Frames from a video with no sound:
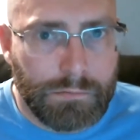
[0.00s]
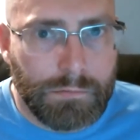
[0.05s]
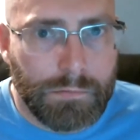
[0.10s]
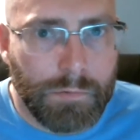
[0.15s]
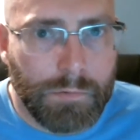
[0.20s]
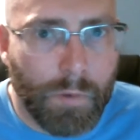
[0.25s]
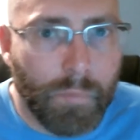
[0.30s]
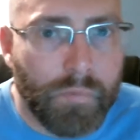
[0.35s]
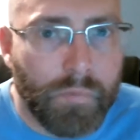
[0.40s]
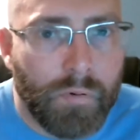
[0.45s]

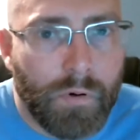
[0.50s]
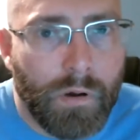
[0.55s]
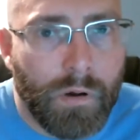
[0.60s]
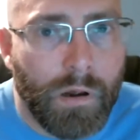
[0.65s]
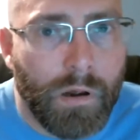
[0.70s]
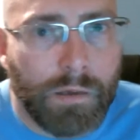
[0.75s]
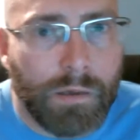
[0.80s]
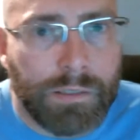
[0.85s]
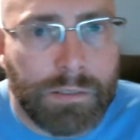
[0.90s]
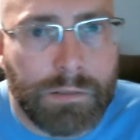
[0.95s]

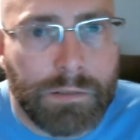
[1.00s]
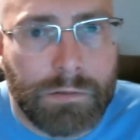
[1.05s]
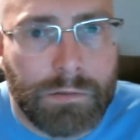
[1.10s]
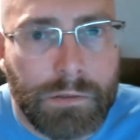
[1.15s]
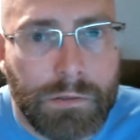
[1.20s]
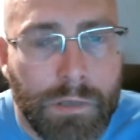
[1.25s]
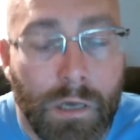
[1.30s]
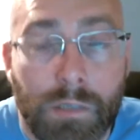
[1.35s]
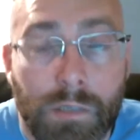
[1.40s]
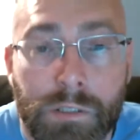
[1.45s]
the
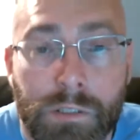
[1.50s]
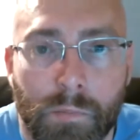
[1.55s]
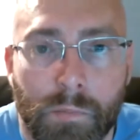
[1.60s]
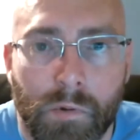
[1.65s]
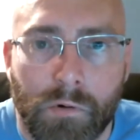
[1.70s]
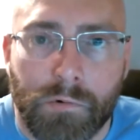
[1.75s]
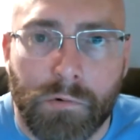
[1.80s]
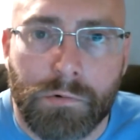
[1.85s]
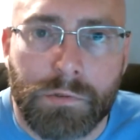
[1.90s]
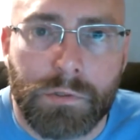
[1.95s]

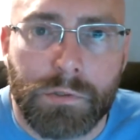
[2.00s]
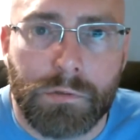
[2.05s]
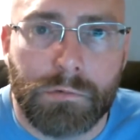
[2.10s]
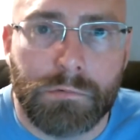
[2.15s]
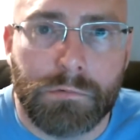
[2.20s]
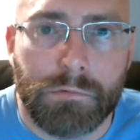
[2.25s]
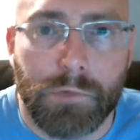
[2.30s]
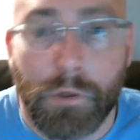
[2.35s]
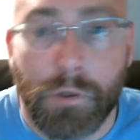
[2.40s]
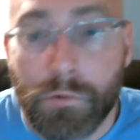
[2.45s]
customers,
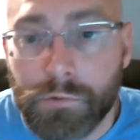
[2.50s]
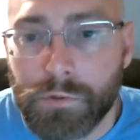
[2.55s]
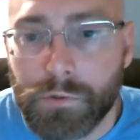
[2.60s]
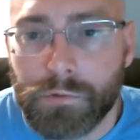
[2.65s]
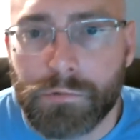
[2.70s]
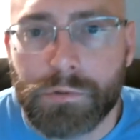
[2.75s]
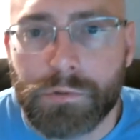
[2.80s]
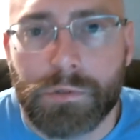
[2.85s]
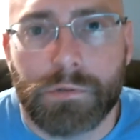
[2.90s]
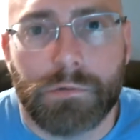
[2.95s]

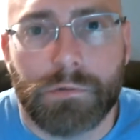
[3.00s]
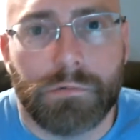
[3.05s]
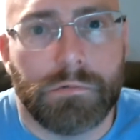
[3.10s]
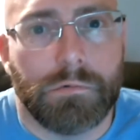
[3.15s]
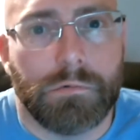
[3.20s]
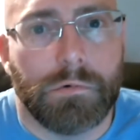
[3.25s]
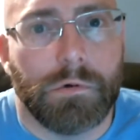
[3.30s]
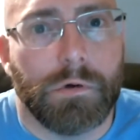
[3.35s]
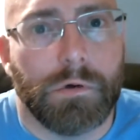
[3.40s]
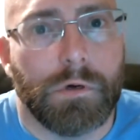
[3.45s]
users,
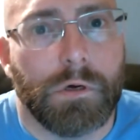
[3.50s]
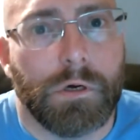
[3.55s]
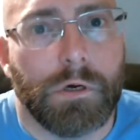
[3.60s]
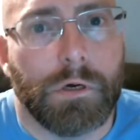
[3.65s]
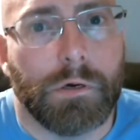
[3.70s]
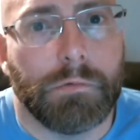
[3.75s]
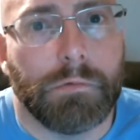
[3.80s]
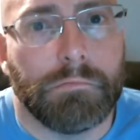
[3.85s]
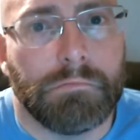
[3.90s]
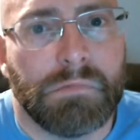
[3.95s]

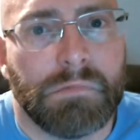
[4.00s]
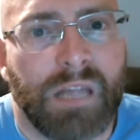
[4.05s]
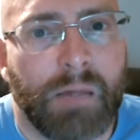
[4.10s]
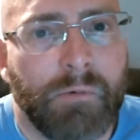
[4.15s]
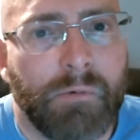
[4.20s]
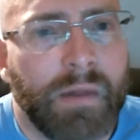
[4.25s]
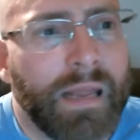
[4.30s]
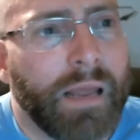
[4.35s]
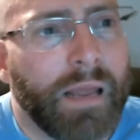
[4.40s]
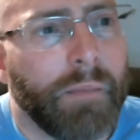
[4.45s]
they
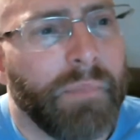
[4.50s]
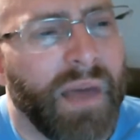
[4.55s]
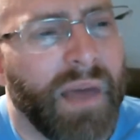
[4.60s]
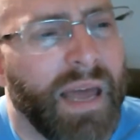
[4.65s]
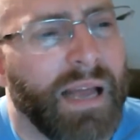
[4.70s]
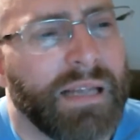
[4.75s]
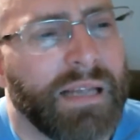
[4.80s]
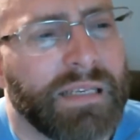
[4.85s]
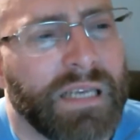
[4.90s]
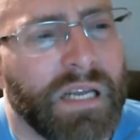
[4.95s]
really didn't
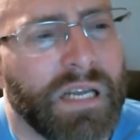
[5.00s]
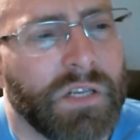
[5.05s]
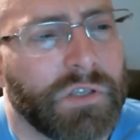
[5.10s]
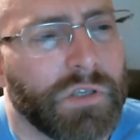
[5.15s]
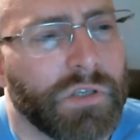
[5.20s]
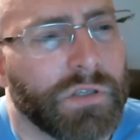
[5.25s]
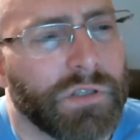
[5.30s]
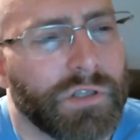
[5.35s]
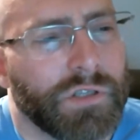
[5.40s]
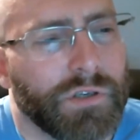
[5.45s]
pay
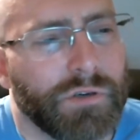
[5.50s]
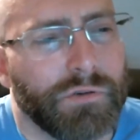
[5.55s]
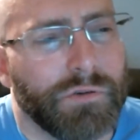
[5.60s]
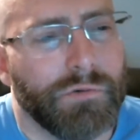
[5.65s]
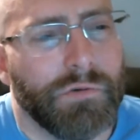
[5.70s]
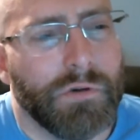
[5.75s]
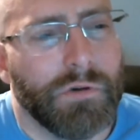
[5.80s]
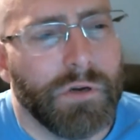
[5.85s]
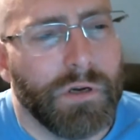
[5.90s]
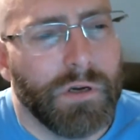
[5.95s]
attention
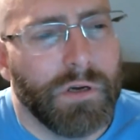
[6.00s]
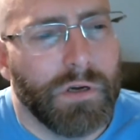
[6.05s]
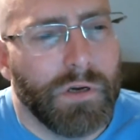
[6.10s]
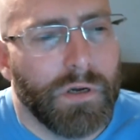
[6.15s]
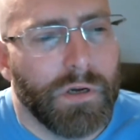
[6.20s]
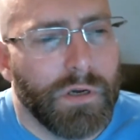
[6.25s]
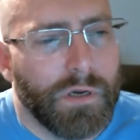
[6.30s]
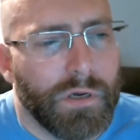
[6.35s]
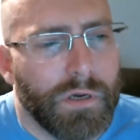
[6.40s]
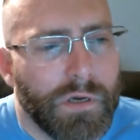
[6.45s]
to
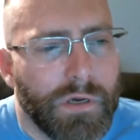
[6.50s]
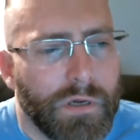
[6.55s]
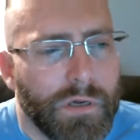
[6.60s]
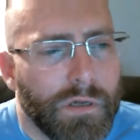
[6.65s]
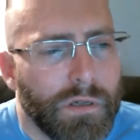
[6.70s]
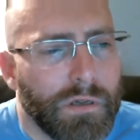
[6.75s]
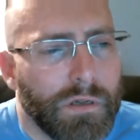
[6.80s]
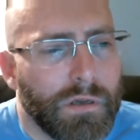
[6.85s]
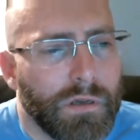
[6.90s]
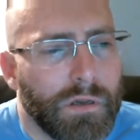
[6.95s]

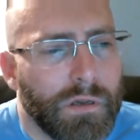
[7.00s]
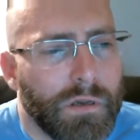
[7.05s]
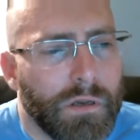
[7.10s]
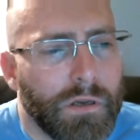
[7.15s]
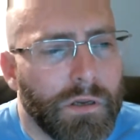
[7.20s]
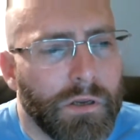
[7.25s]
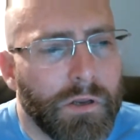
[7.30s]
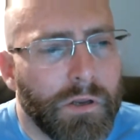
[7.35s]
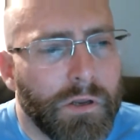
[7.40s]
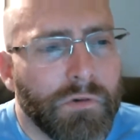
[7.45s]

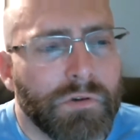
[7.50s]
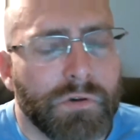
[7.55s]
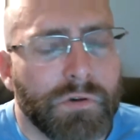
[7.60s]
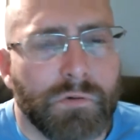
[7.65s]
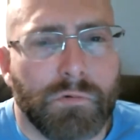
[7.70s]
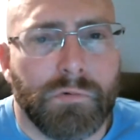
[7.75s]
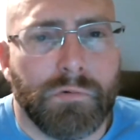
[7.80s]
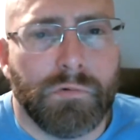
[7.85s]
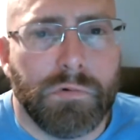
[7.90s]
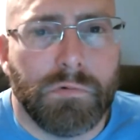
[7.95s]

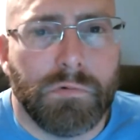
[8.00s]
user